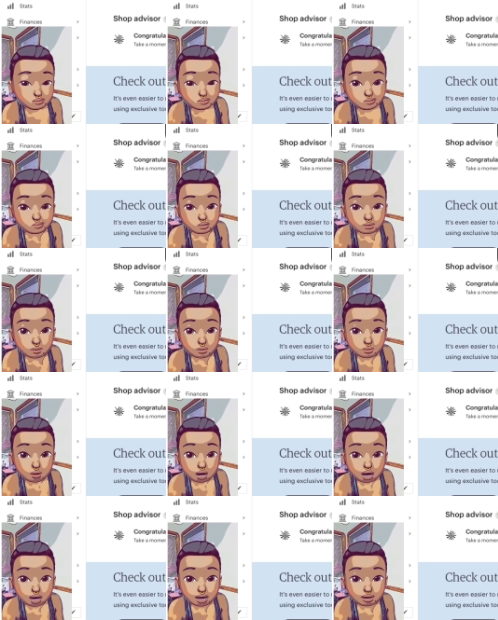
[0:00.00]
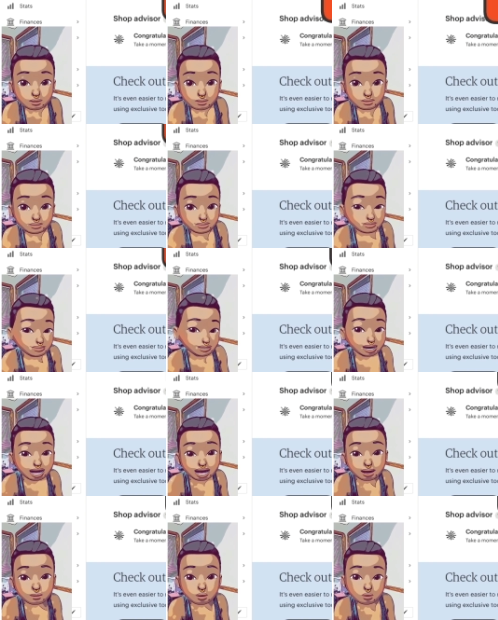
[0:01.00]
subscribe.
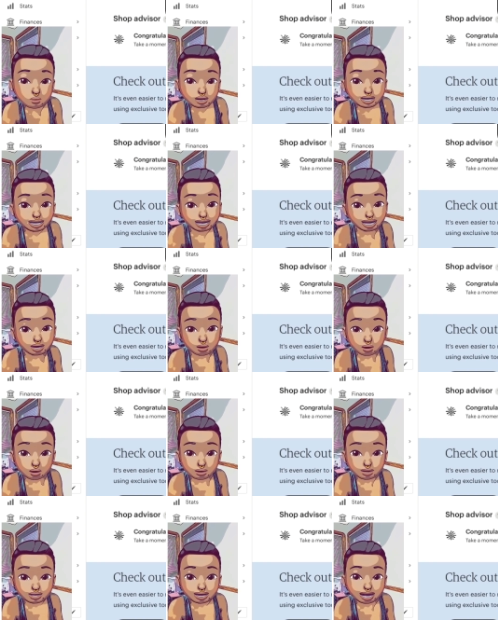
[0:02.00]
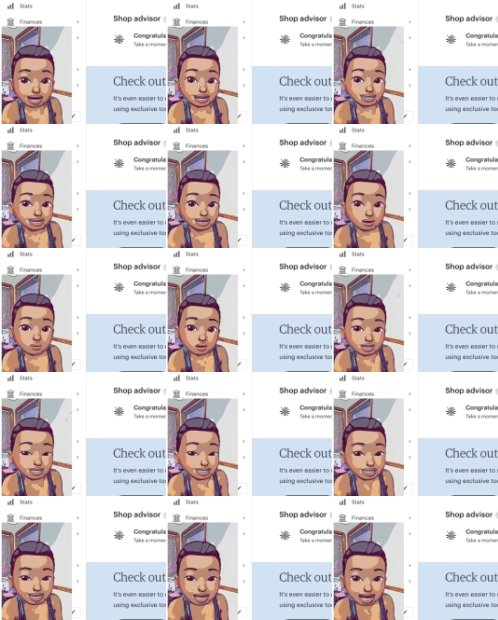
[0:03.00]
I'm always here. Ask any
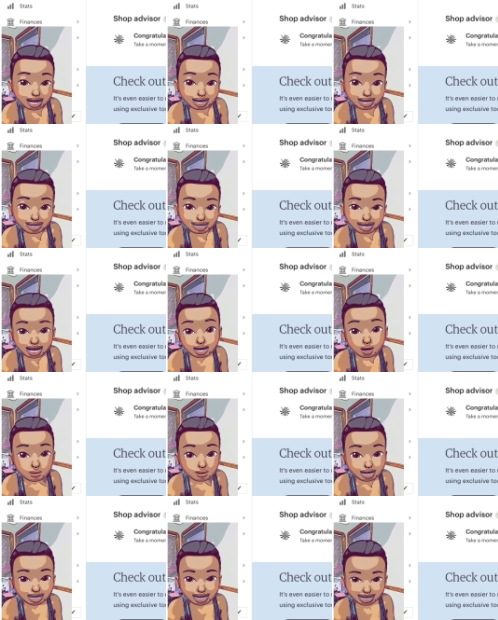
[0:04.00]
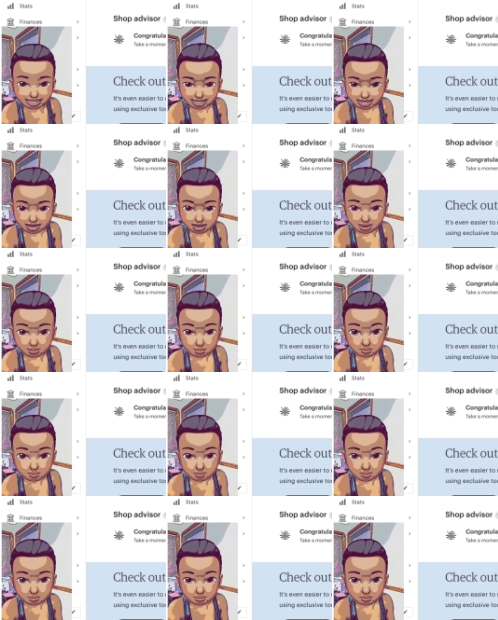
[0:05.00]
question you like. I always answer,